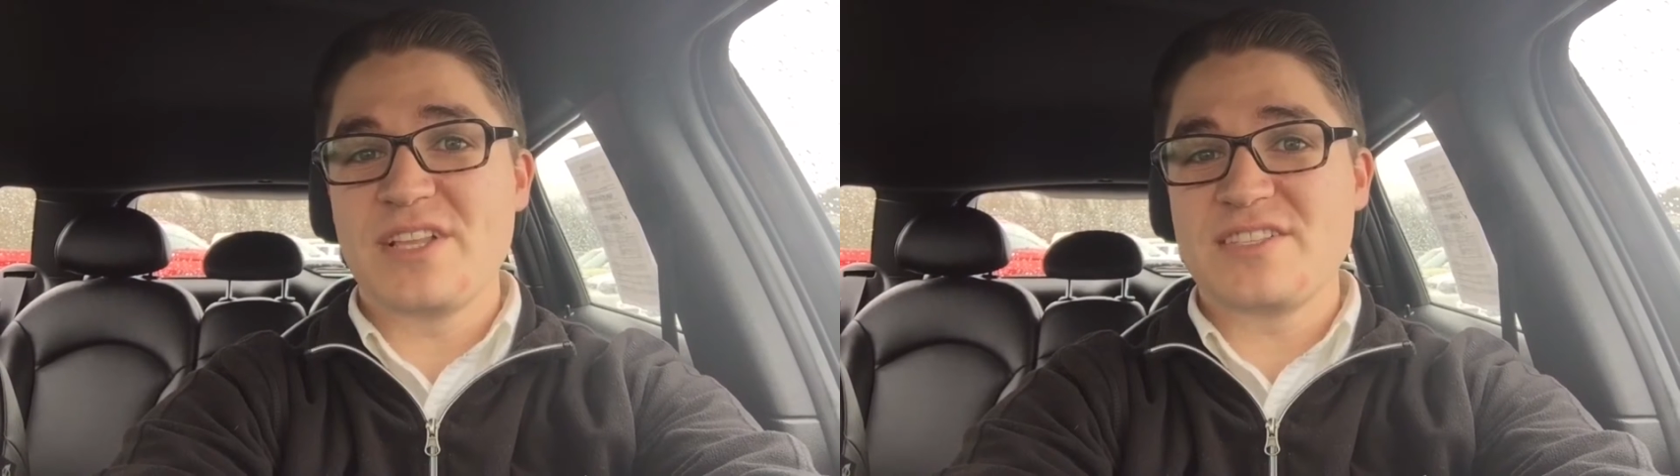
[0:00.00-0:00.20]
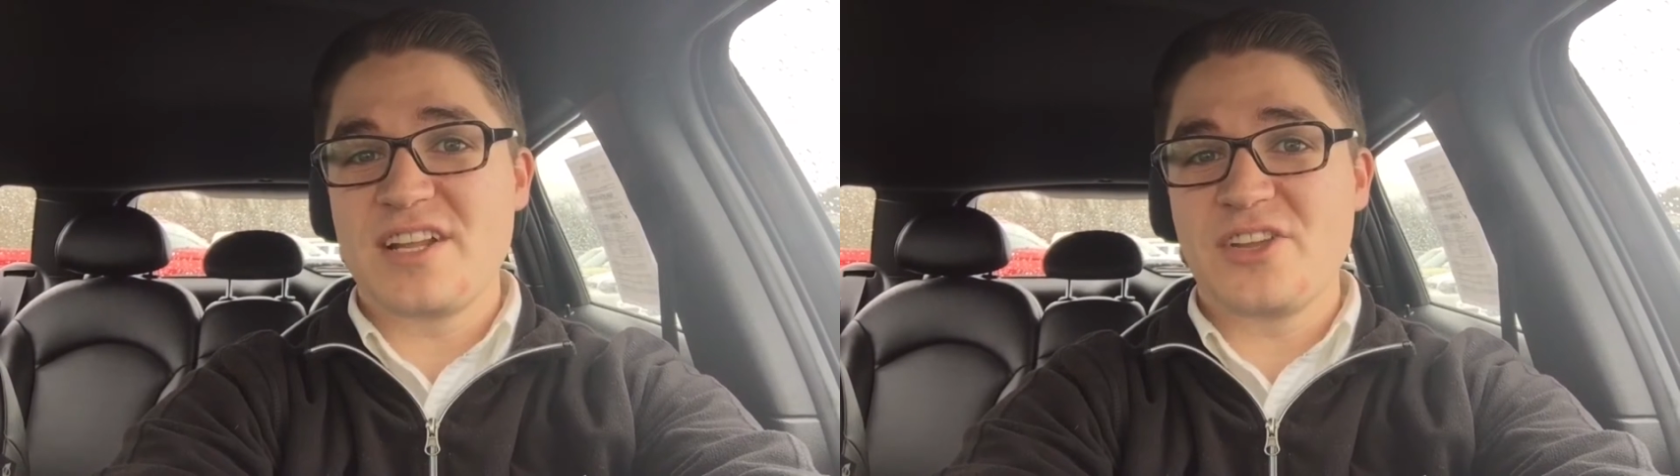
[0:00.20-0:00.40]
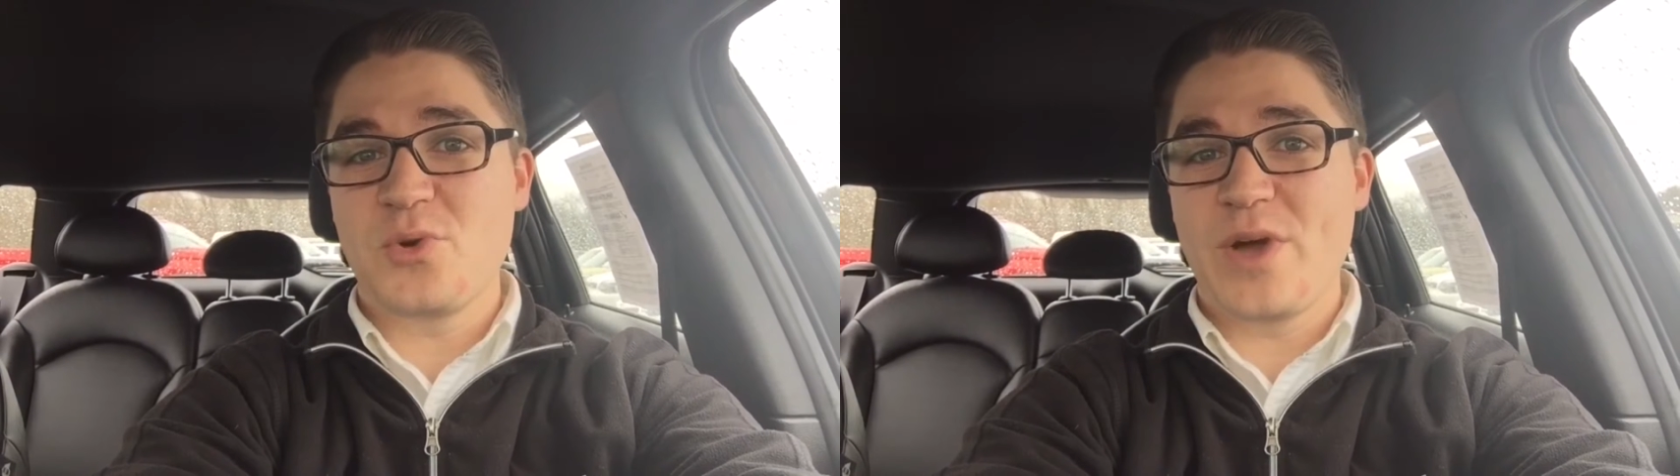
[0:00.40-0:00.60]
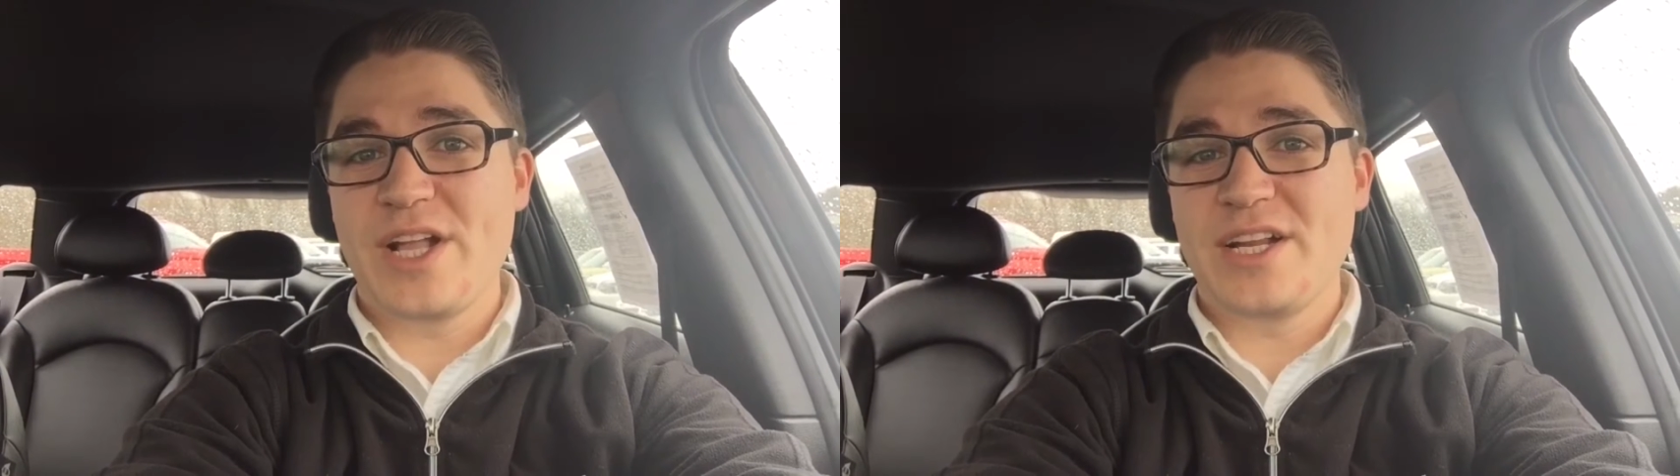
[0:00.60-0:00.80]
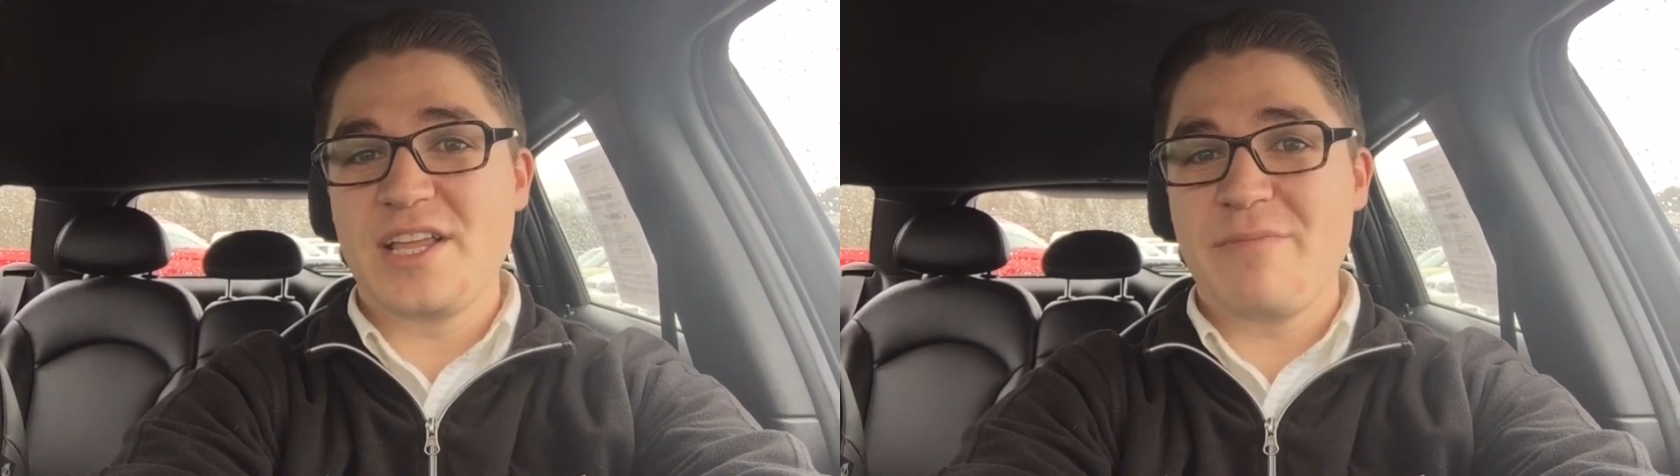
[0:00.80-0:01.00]
and then send it your
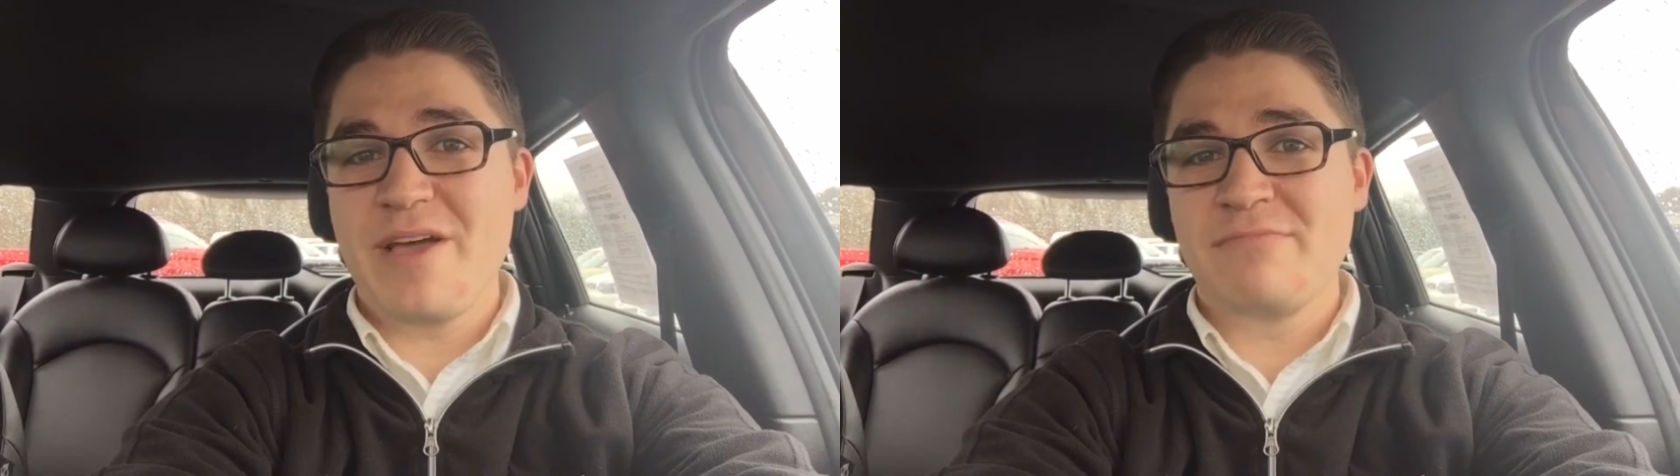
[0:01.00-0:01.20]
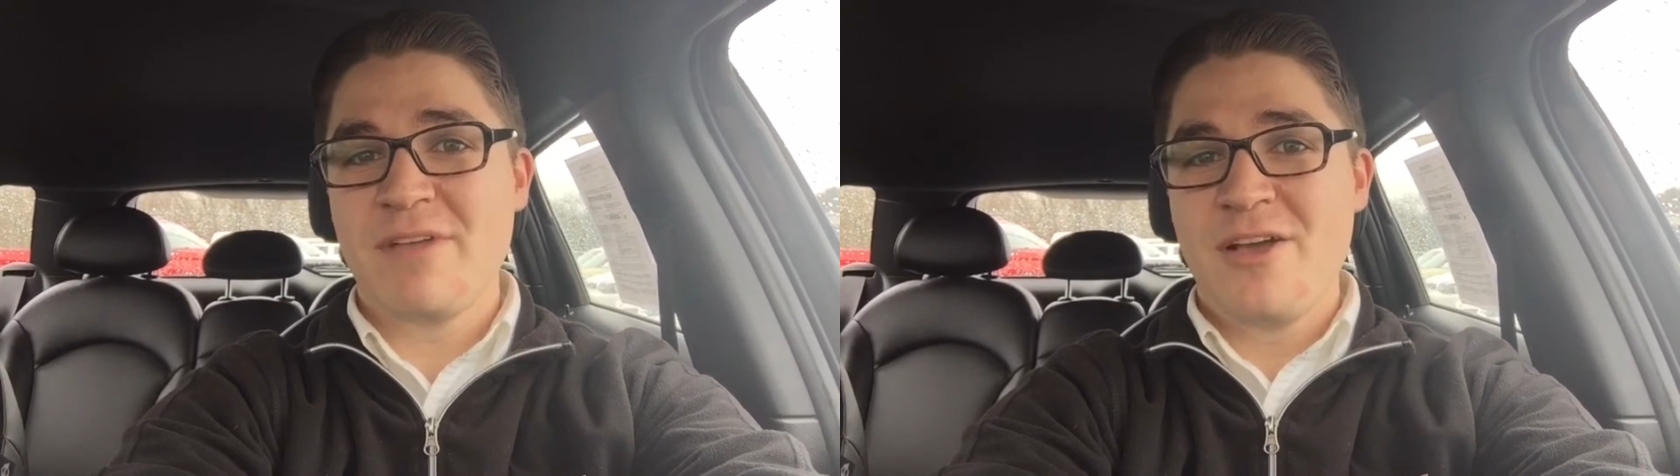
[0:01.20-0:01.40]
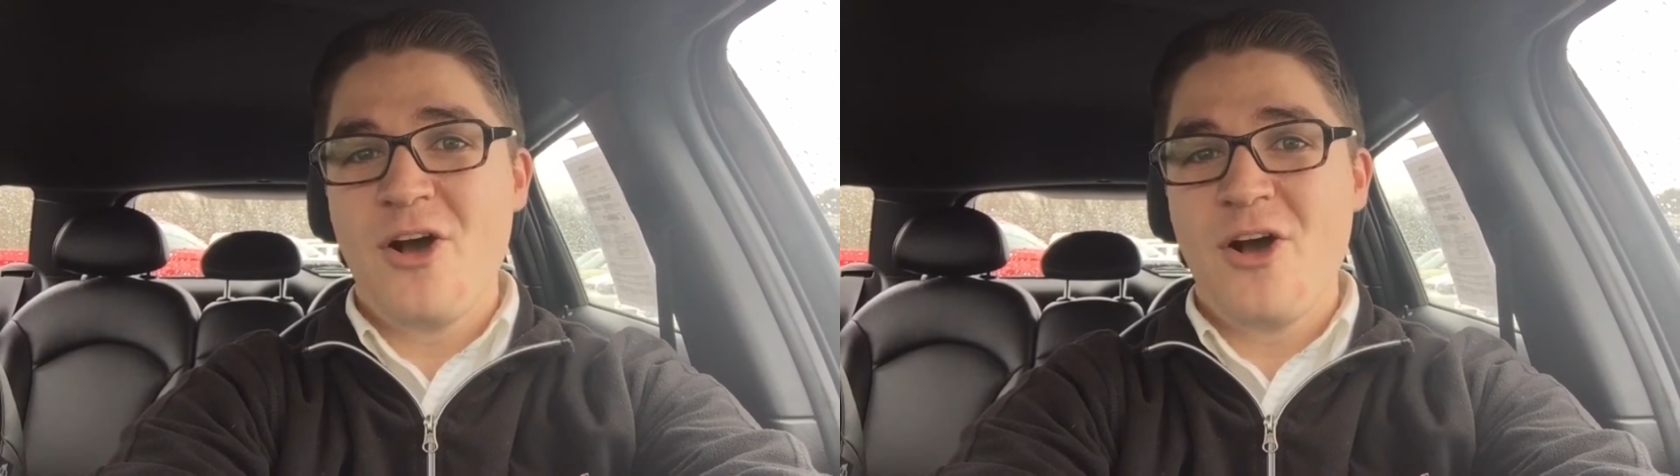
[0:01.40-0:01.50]
way in an email.